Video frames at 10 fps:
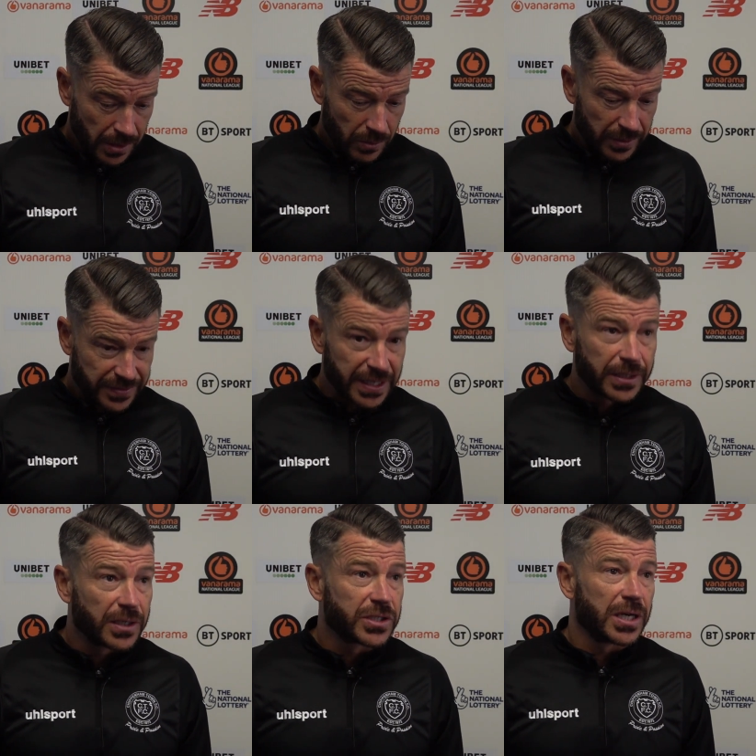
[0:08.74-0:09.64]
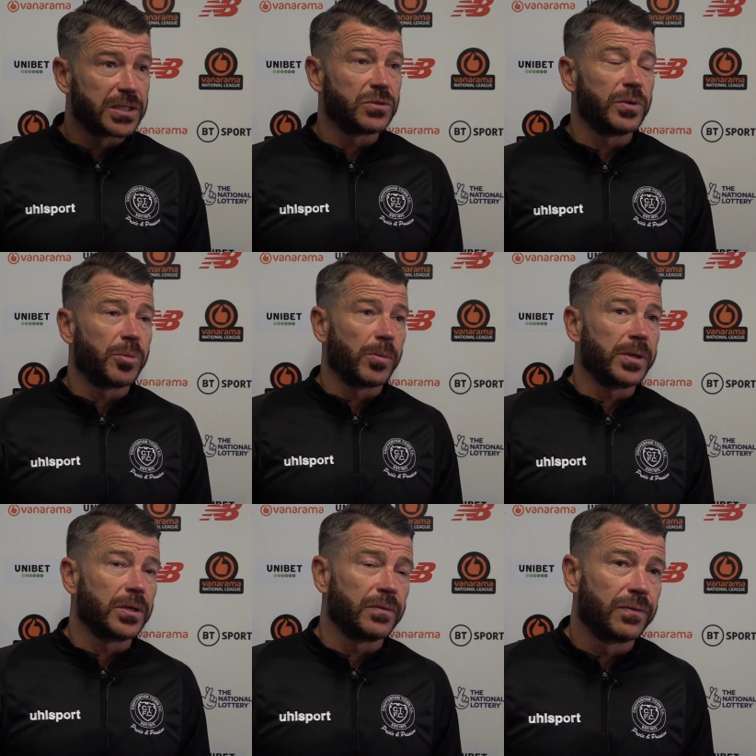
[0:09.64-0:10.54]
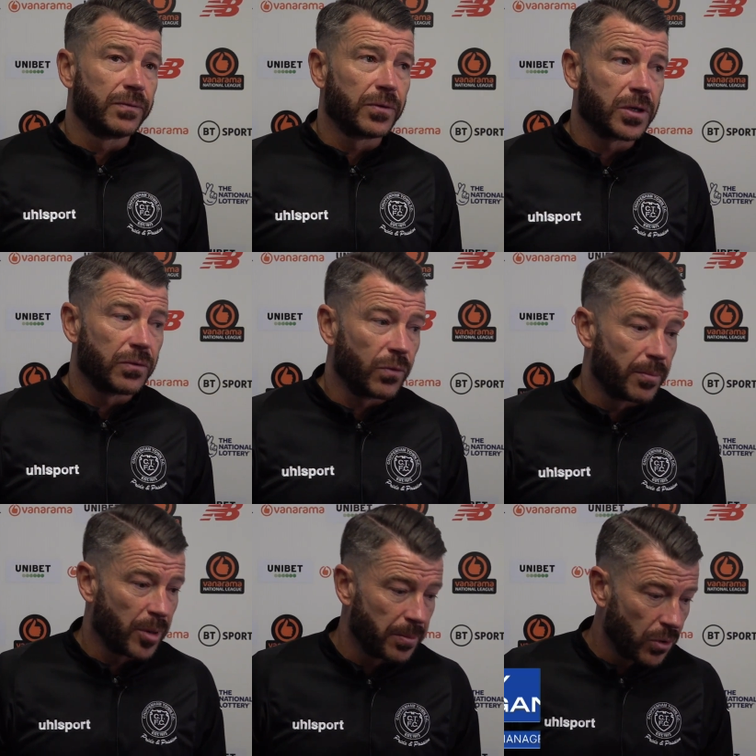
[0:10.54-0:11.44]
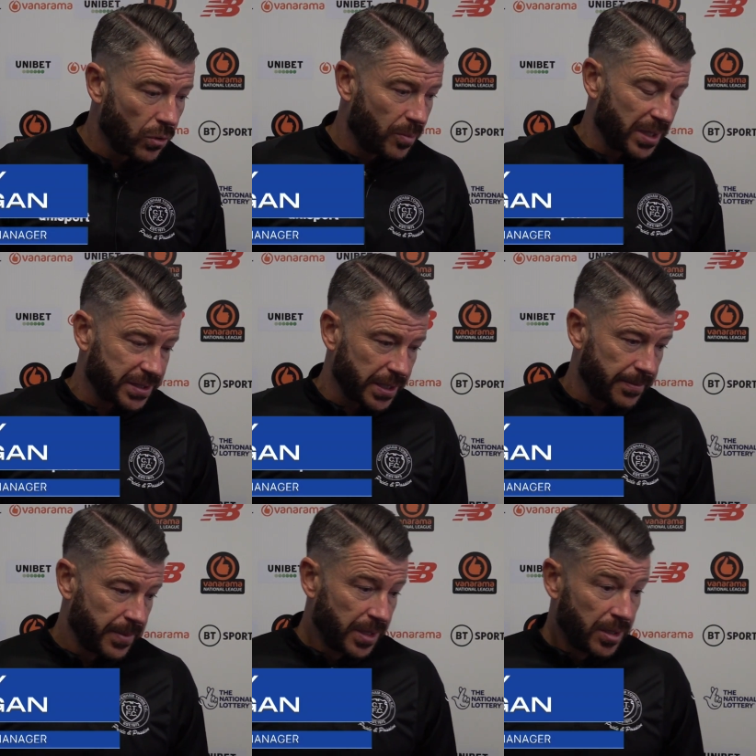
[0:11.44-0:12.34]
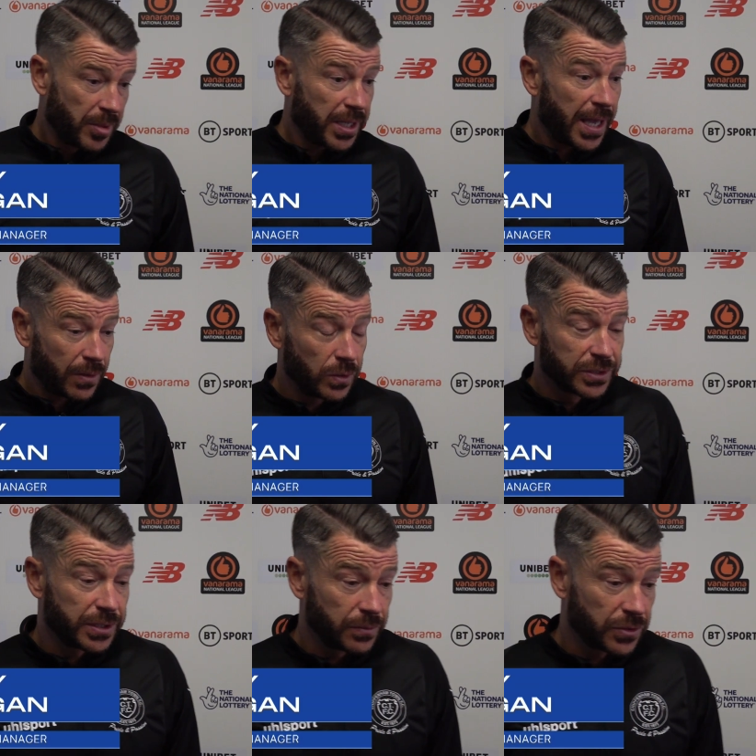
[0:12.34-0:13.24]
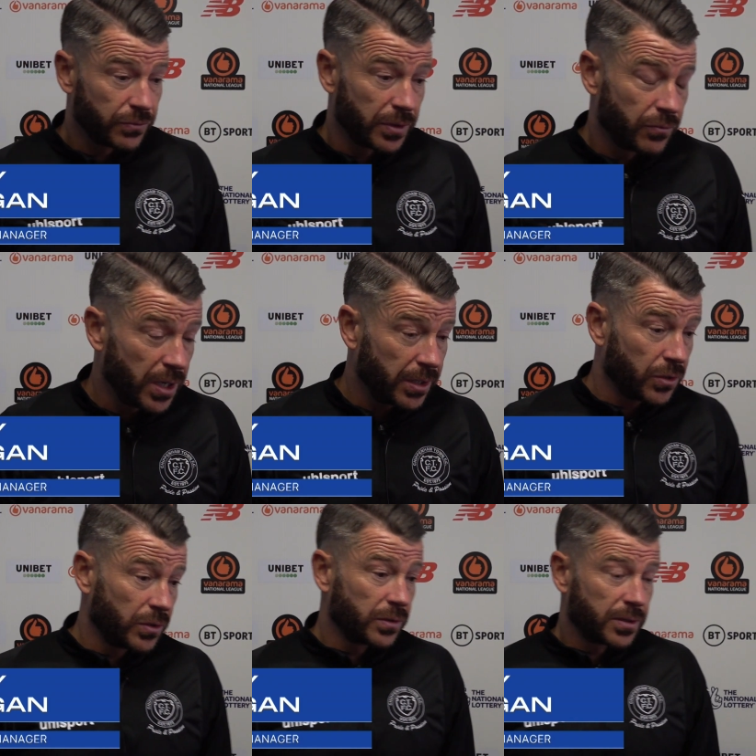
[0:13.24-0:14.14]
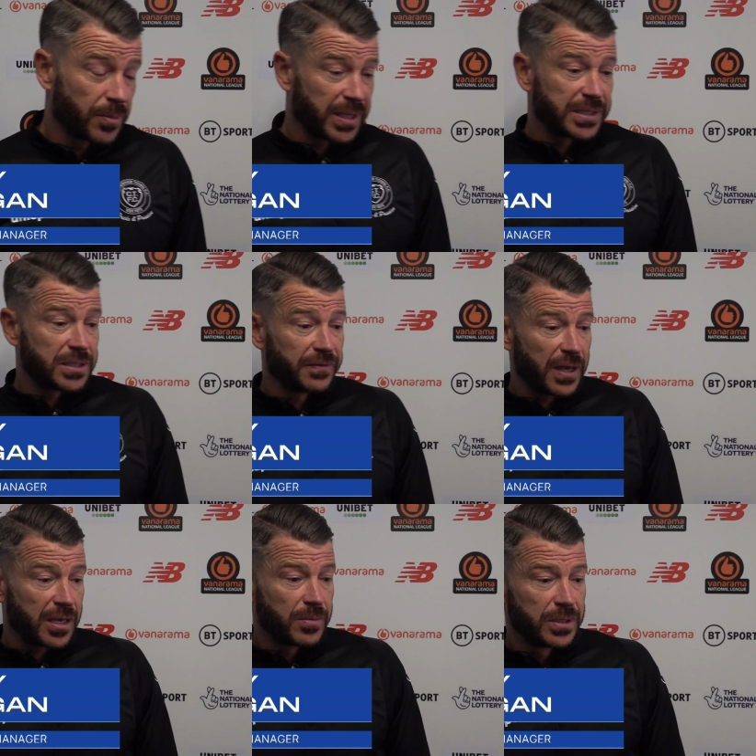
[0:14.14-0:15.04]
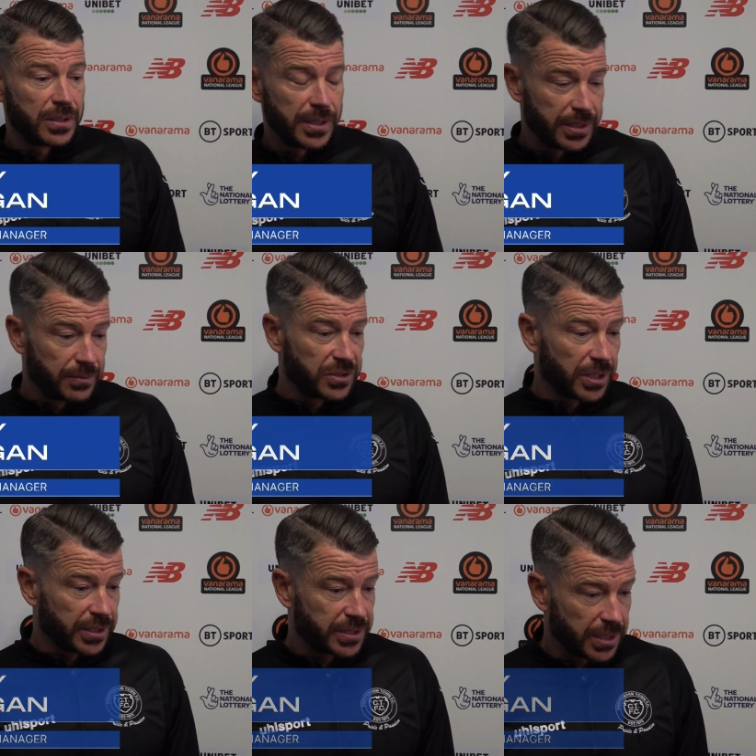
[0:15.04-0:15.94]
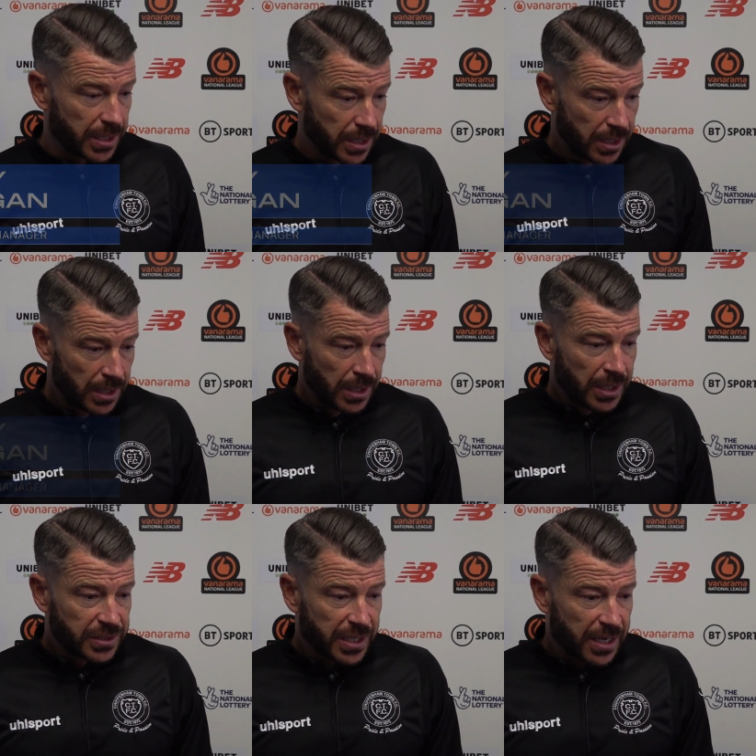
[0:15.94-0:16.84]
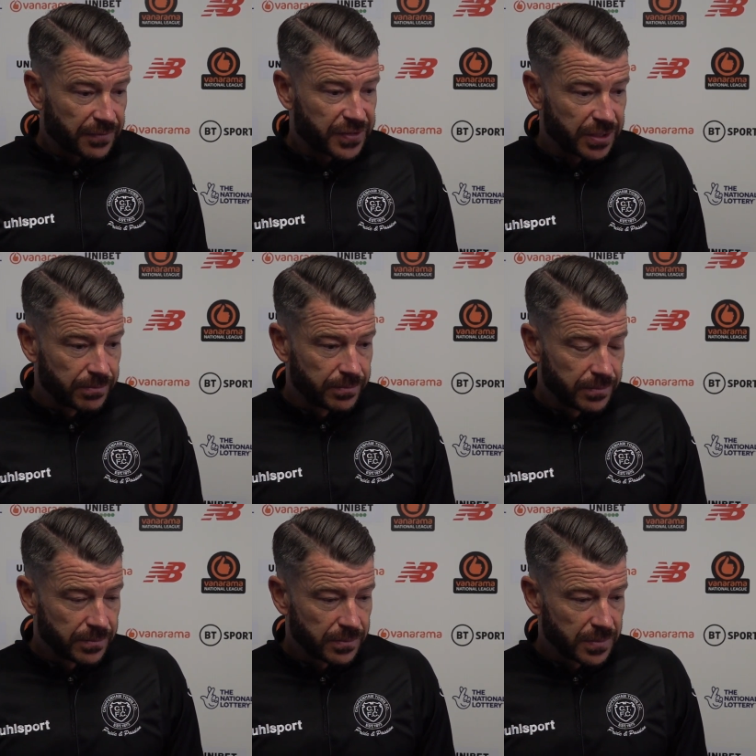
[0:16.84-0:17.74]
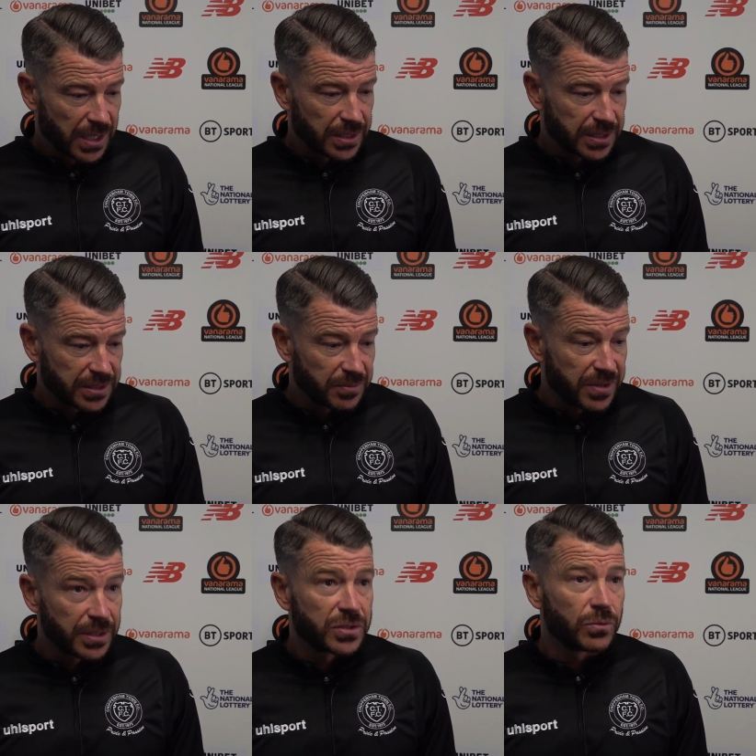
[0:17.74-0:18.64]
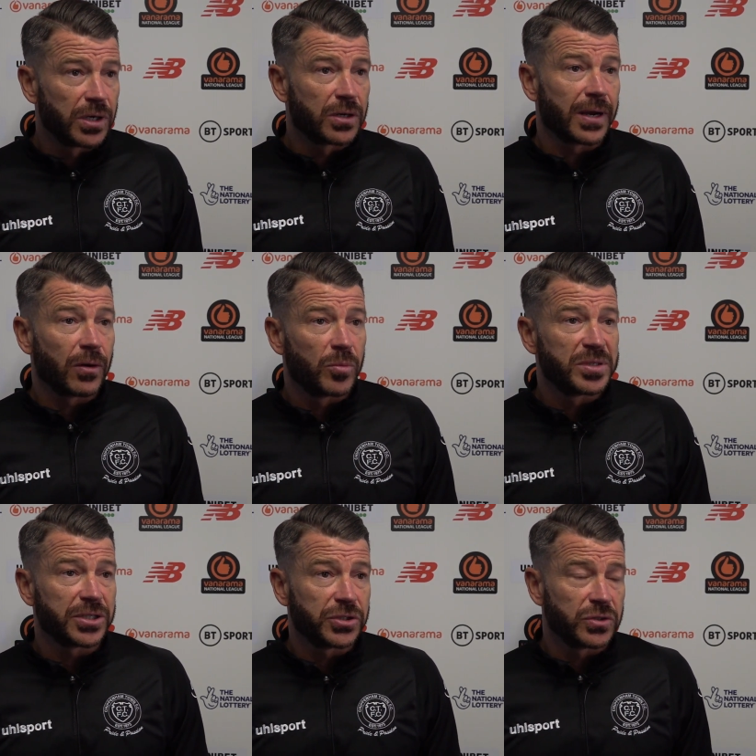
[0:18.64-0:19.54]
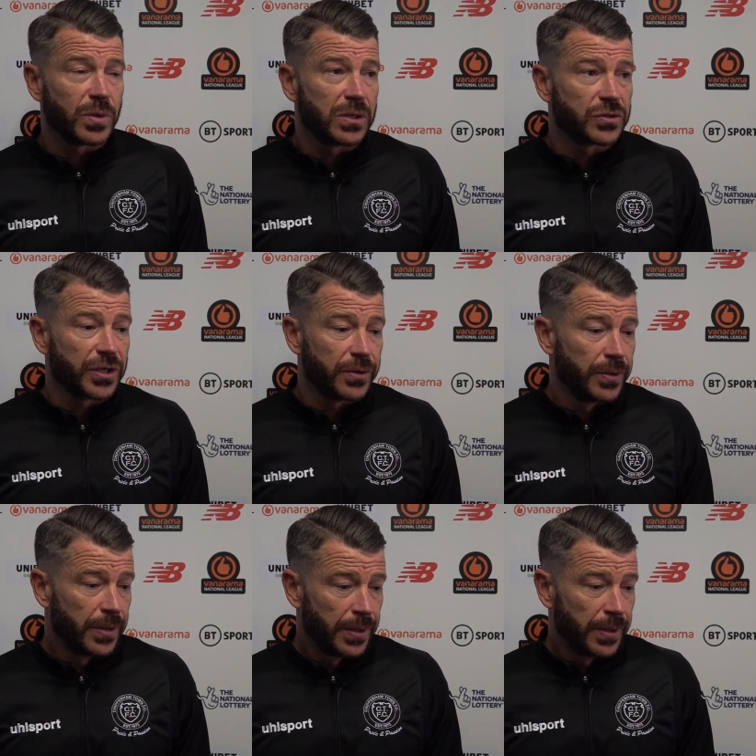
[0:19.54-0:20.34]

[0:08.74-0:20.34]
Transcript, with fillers: we'd have taken our chances, we probably could have could have won by more. But um, but yeah, it was it was a, really good and competitive game, and, and it was nice to to have some like I say some things to work on out of possession as well. So